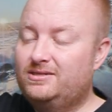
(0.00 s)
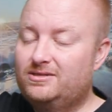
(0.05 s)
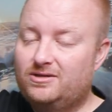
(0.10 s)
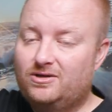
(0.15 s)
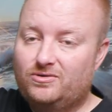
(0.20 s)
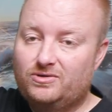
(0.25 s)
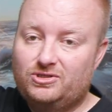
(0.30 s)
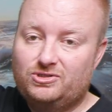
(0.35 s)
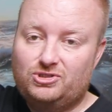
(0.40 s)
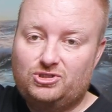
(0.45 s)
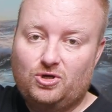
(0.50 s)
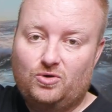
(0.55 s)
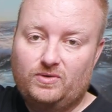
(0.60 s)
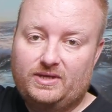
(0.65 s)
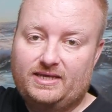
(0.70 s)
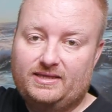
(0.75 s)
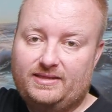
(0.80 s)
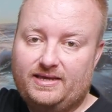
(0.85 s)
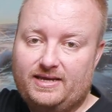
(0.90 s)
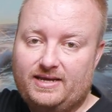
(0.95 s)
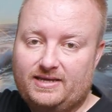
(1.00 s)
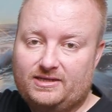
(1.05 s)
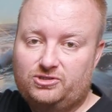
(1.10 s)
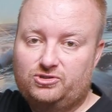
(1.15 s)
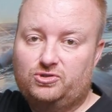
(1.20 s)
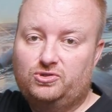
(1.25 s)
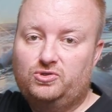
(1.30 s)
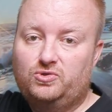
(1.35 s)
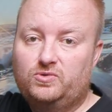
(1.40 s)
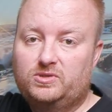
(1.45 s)
you don't get that
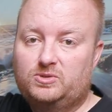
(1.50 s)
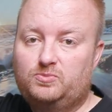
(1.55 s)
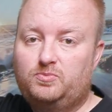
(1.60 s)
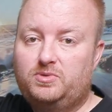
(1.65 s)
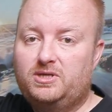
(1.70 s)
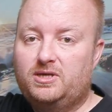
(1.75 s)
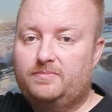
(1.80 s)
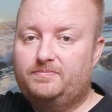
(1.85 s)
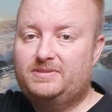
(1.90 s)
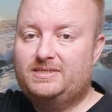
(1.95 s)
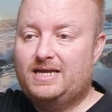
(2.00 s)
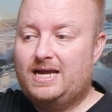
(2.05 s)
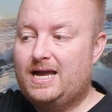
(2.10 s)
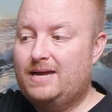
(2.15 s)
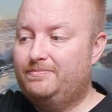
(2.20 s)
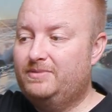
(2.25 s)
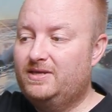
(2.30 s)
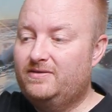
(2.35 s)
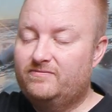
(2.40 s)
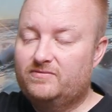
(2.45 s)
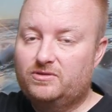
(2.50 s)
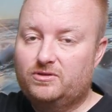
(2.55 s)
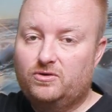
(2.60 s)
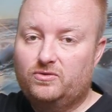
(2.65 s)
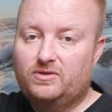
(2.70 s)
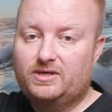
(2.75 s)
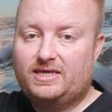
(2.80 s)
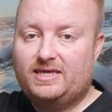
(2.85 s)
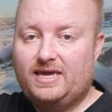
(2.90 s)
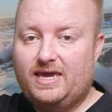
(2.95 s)
extra USB up top, even though
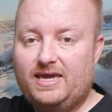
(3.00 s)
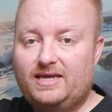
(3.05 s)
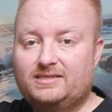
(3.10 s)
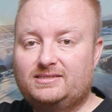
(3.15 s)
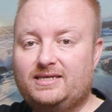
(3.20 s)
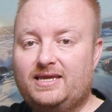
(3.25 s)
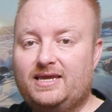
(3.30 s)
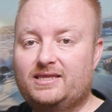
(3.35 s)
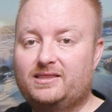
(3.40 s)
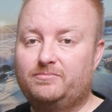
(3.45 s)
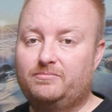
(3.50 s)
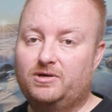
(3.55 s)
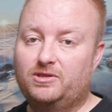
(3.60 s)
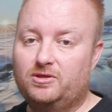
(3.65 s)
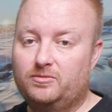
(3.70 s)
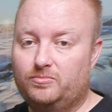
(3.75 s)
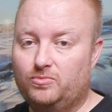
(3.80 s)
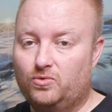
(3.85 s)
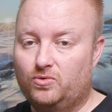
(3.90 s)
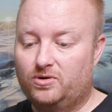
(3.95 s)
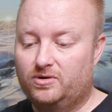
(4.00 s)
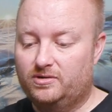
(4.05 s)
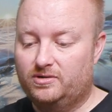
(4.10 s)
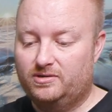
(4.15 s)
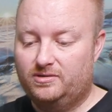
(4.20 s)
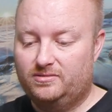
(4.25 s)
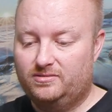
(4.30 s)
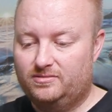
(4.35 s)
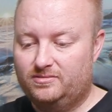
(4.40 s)
the case and the motherboard